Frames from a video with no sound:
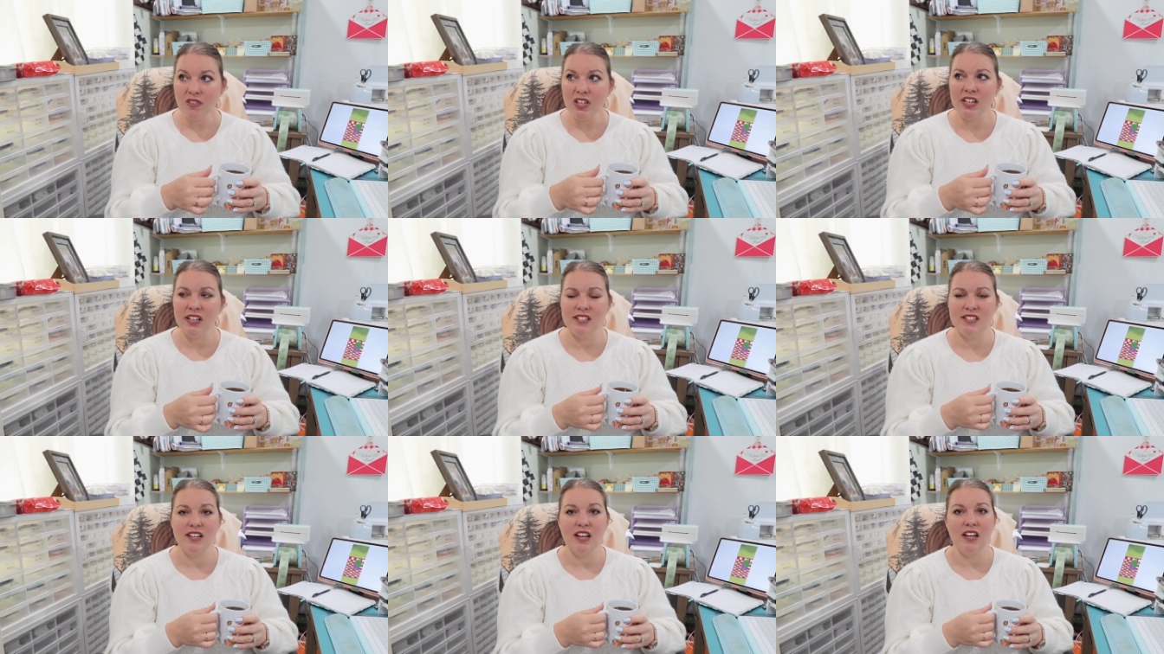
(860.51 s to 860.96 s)

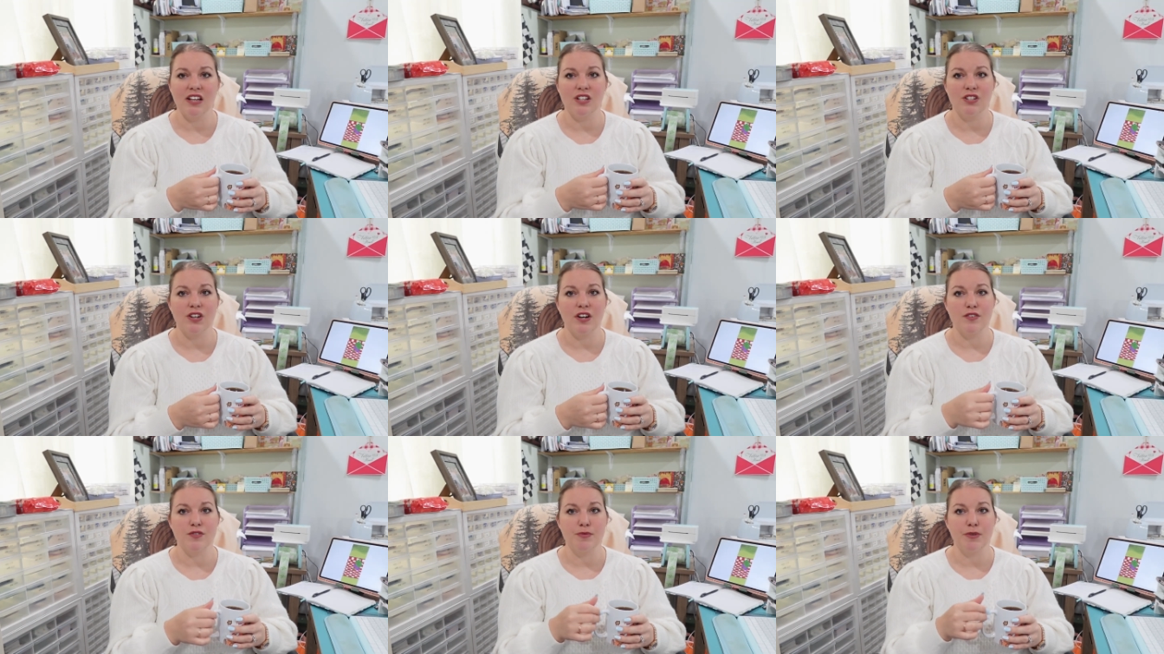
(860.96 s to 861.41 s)
because it kind of
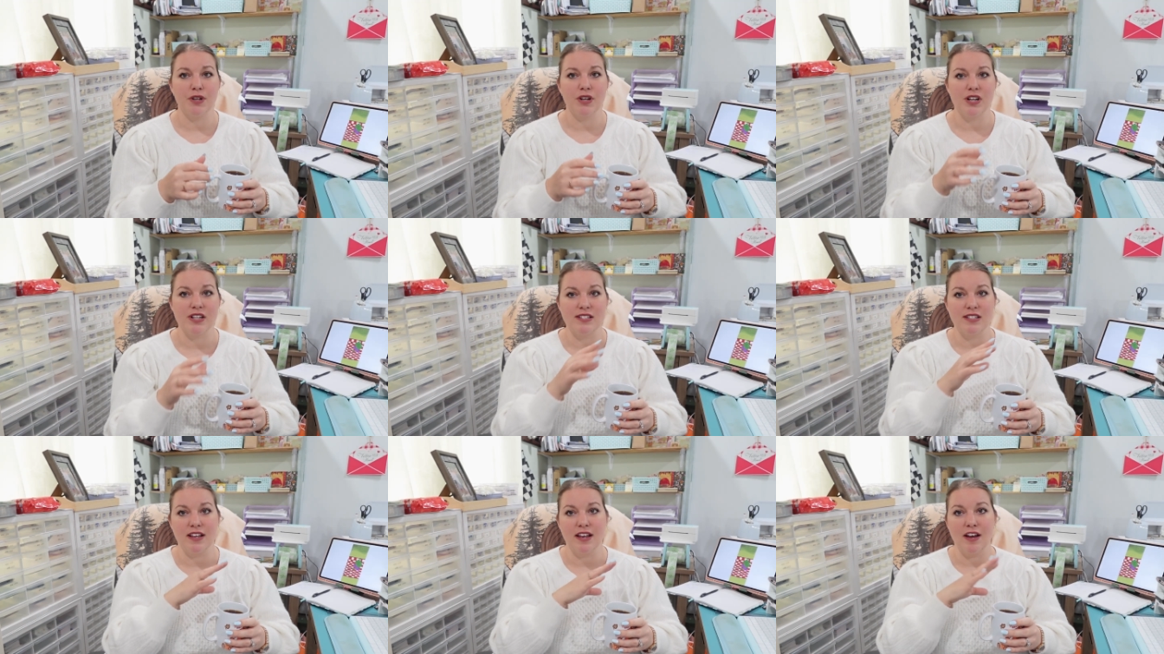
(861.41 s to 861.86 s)
drives me
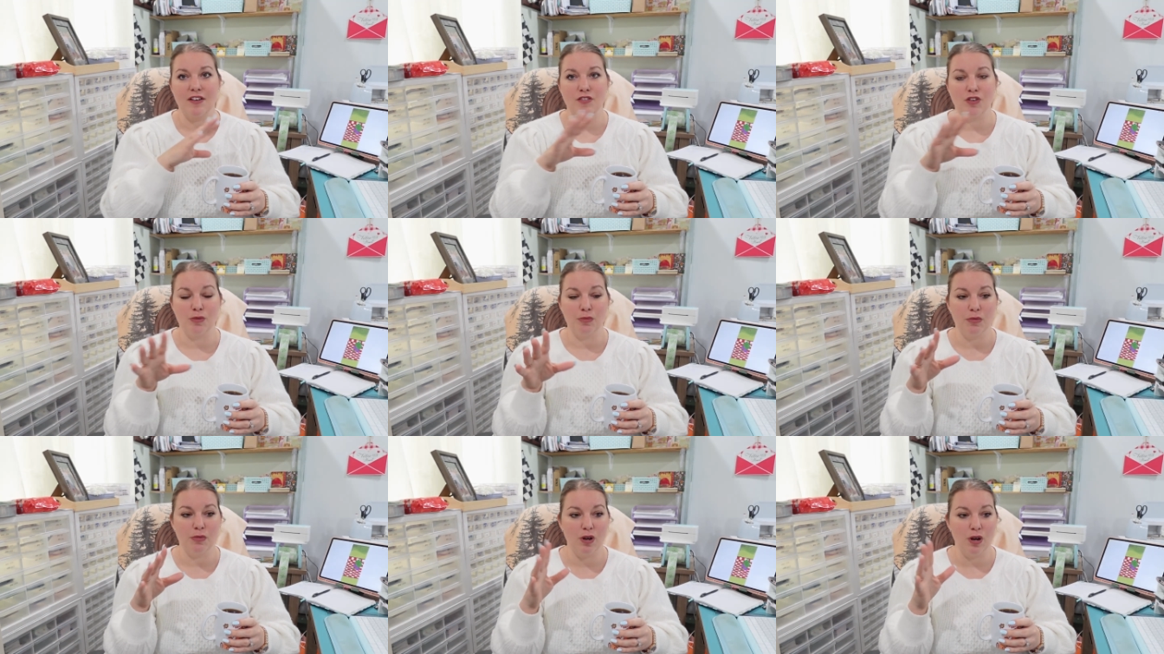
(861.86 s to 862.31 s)
crazy having
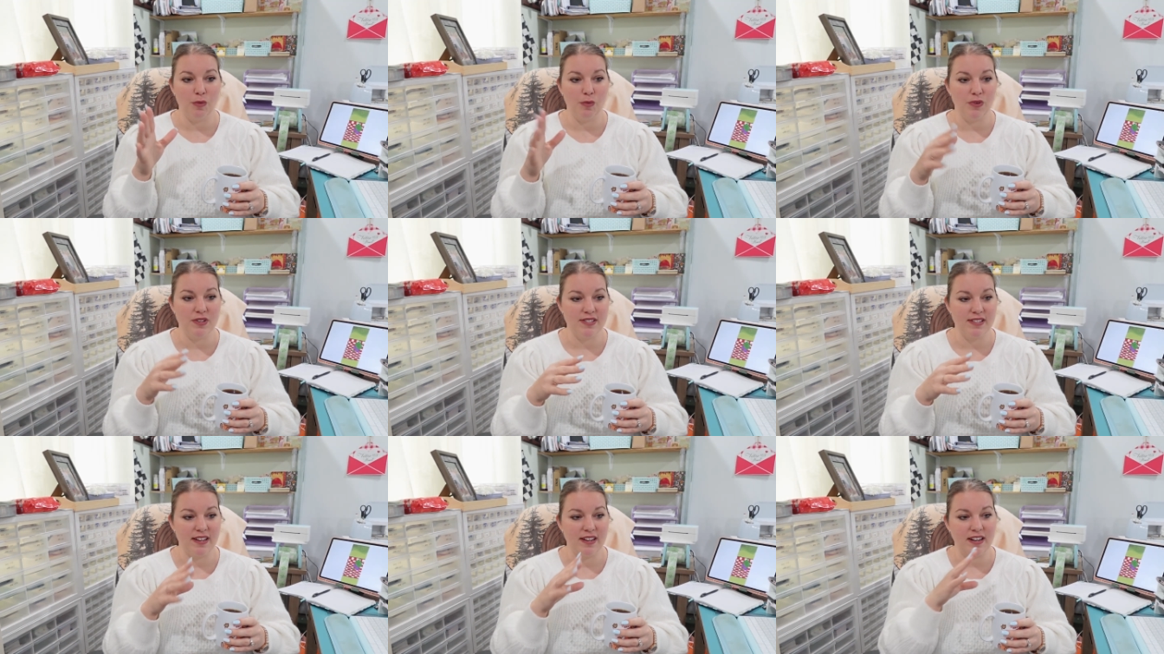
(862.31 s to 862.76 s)
them on
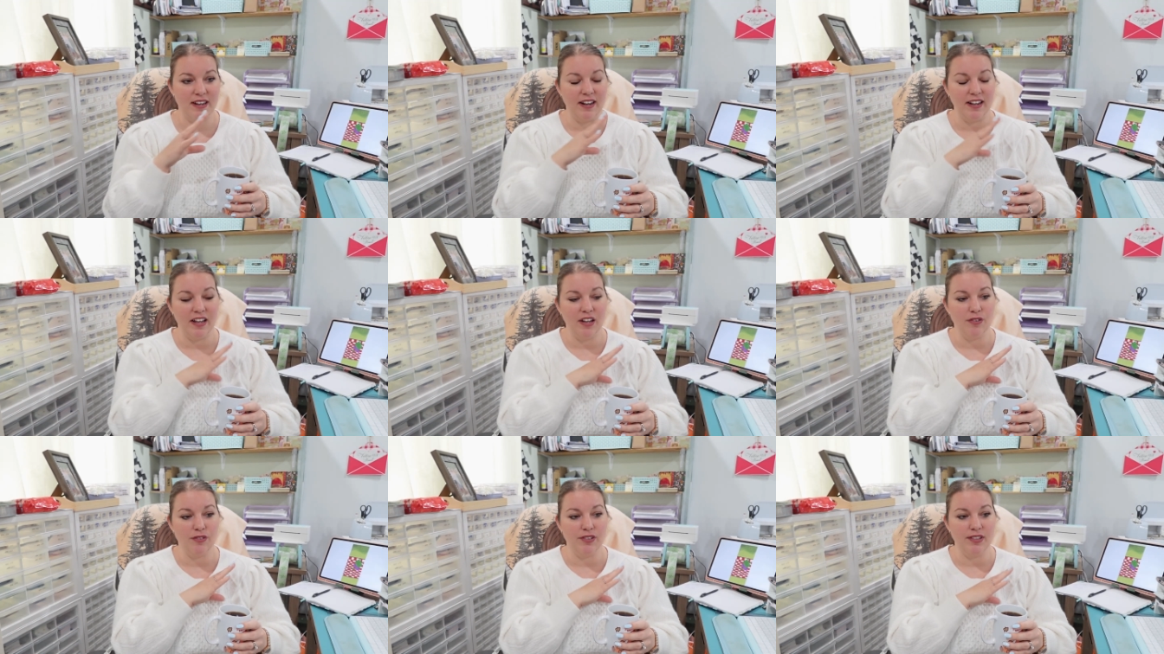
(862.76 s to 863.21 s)
one side and I
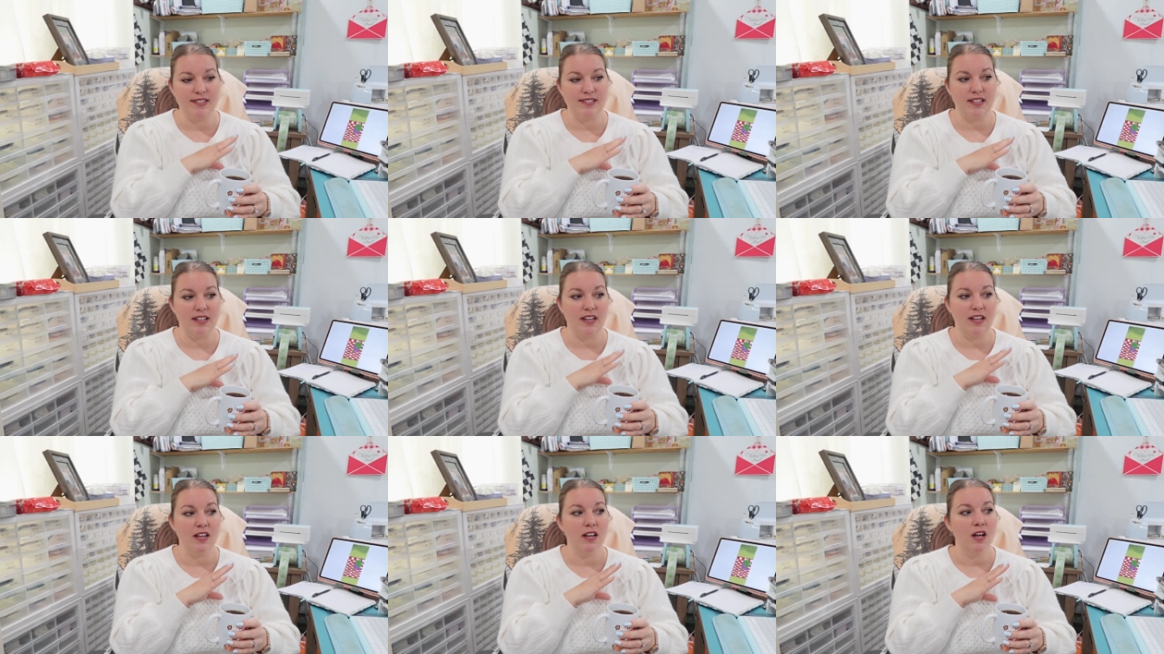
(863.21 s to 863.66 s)
can't really
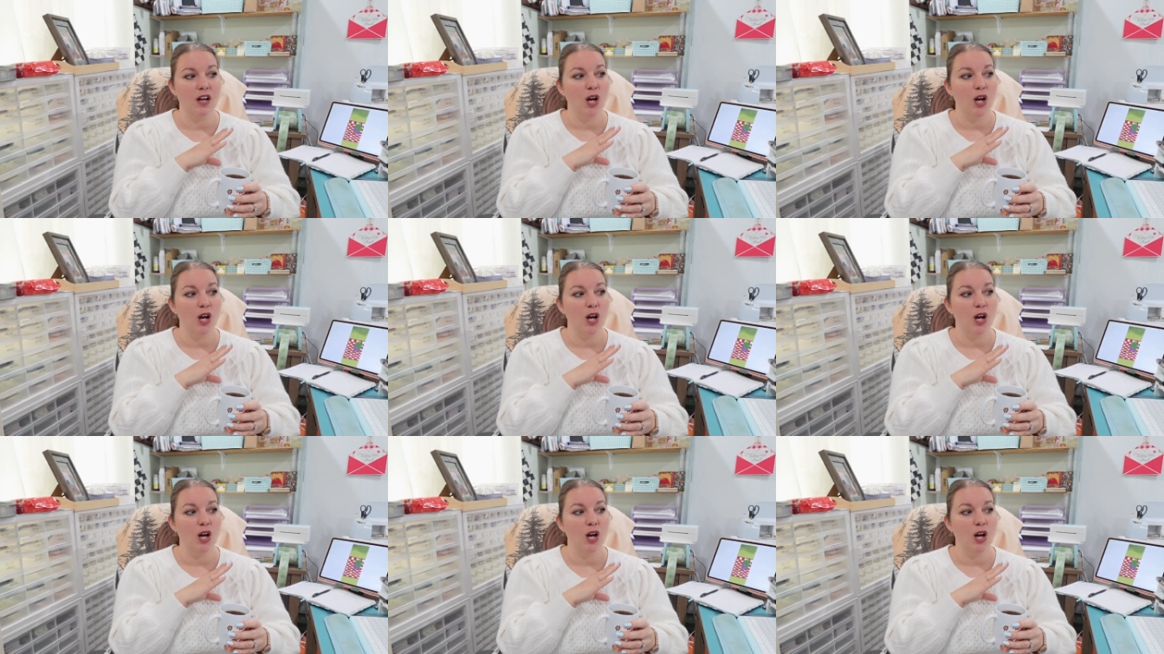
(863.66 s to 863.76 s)
see